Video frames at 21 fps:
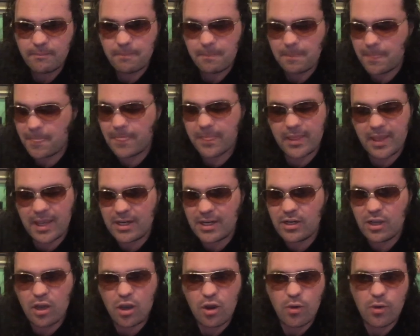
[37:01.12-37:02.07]
but
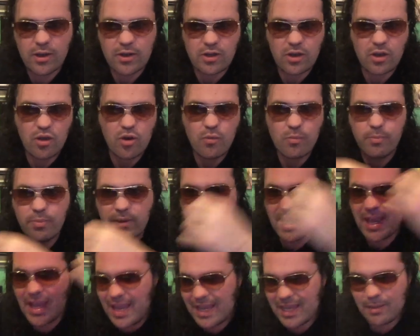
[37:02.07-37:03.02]

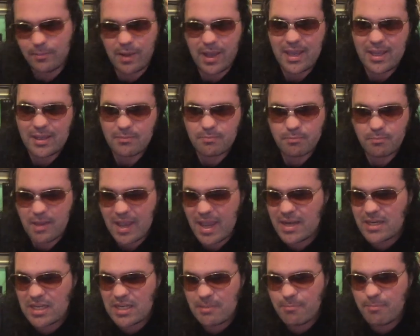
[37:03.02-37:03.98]
I
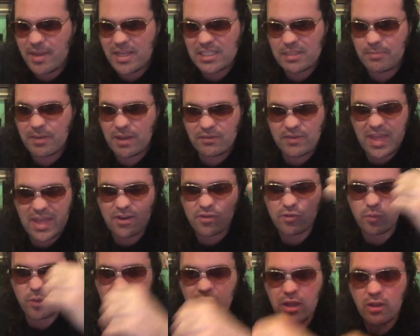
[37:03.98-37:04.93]
nitpicked about that
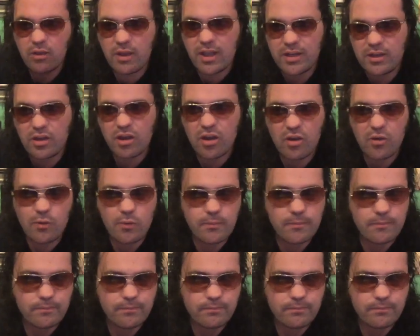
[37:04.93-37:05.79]
as well. I know.